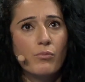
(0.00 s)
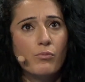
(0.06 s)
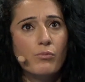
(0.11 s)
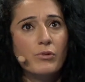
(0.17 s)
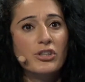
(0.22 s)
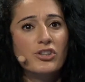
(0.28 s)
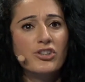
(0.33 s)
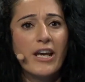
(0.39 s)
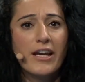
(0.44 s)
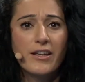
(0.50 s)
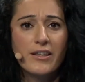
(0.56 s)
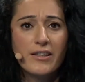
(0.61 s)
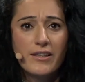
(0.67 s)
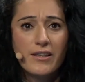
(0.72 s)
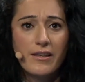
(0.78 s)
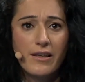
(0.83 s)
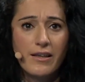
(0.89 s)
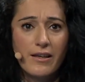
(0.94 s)
we check
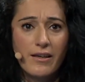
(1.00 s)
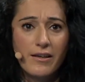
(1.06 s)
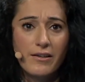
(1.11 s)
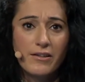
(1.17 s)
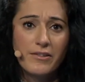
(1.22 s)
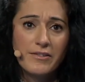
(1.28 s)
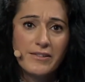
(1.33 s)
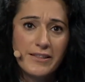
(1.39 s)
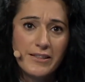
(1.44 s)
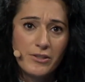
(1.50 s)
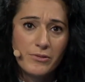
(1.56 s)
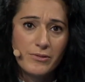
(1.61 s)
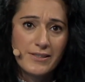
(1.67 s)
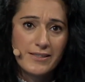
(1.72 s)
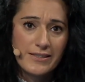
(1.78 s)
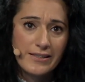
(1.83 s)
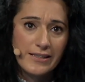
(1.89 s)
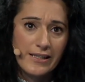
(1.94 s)

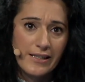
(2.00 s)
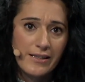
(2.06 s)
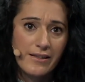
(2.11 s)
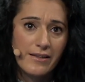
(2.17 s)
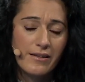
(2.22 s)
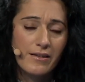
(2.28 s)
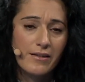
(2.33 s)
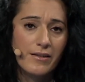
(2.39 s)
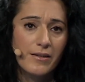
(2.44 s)
continuously.